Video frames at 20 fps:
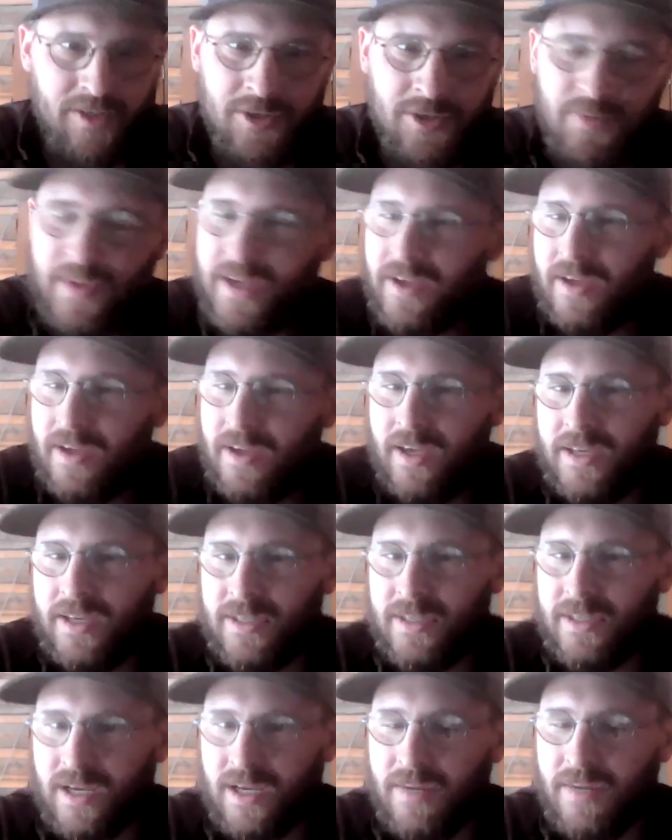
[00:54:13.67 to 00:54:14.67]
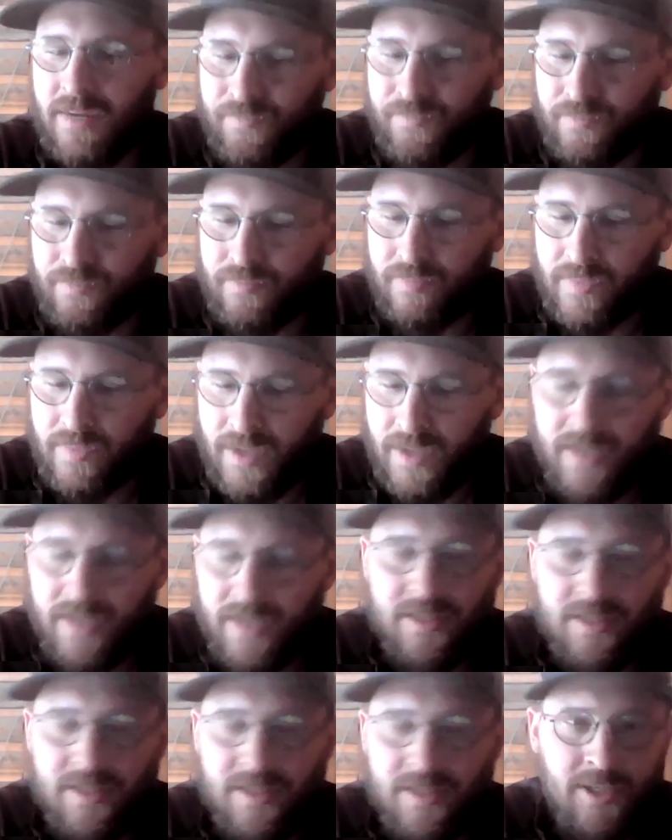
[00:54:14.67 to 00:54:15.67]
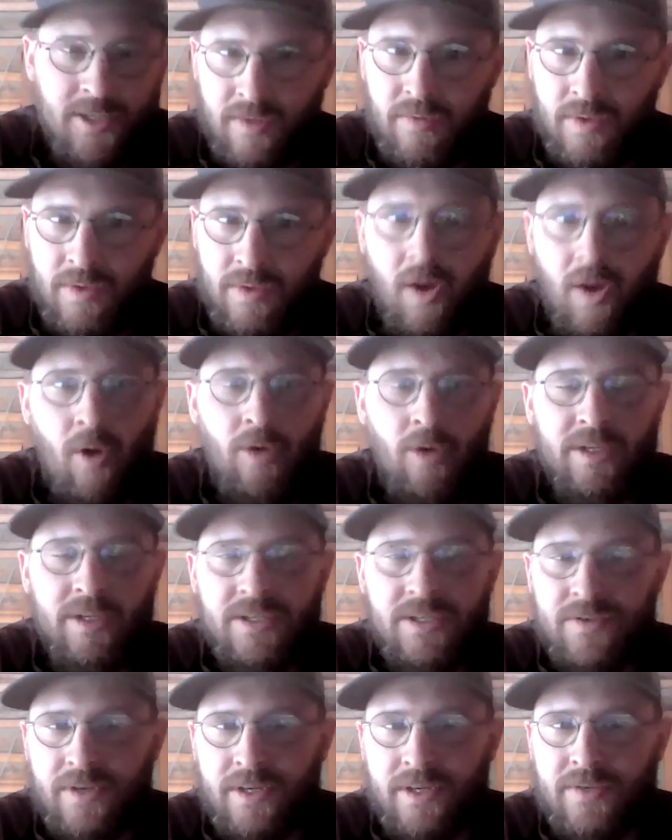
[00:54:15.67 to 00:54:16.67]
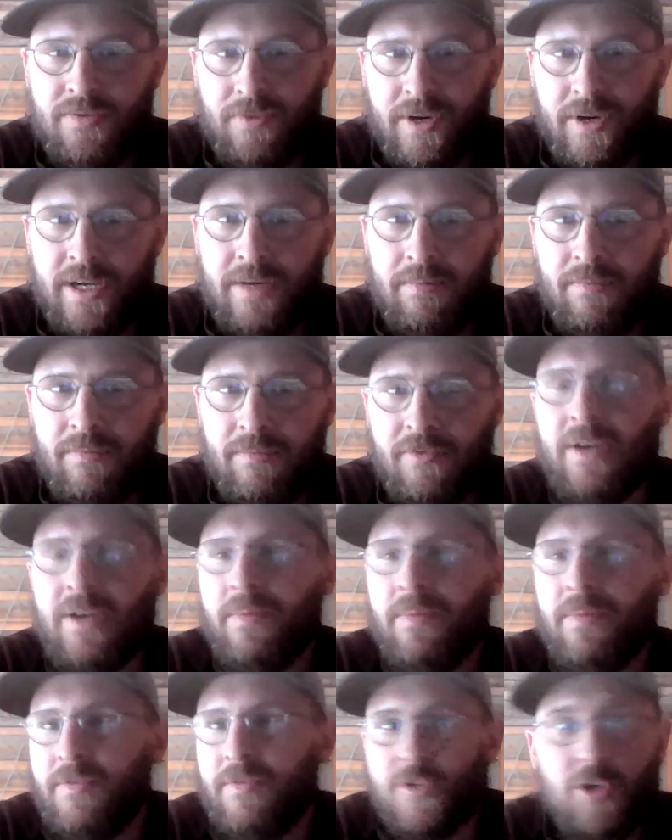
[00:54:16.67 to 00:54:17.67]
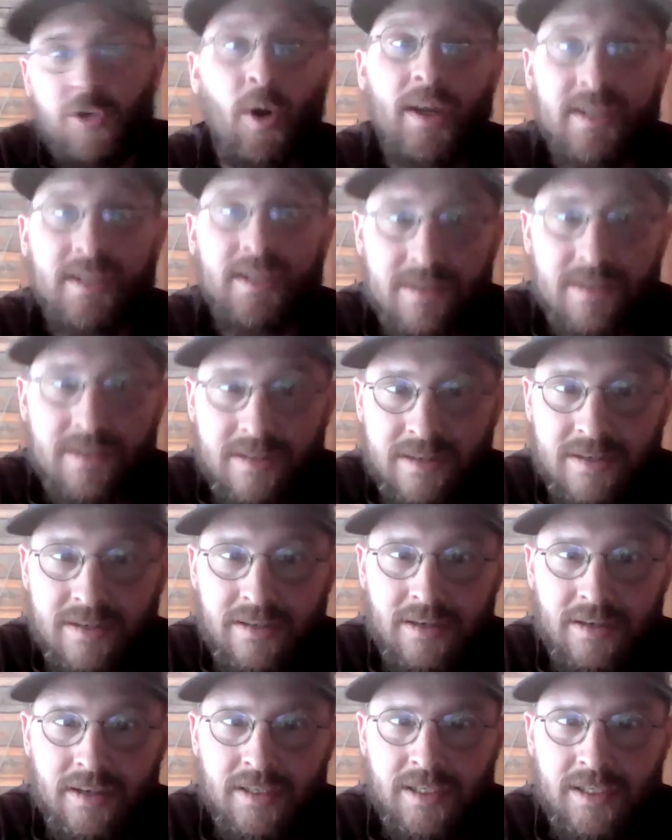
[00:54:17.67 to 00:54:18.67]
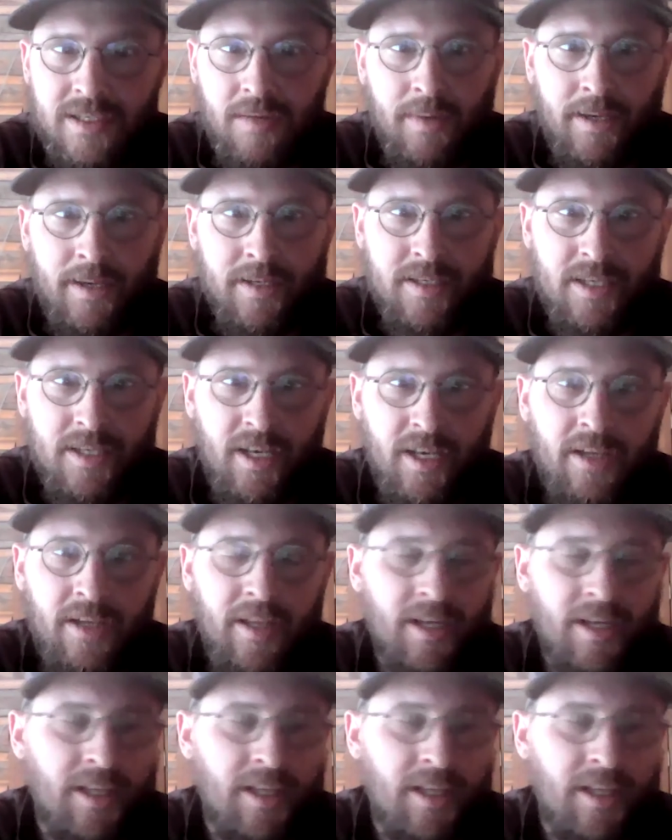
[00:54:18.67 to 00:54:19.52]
is just the goal is freedom of choice is the biggest thing.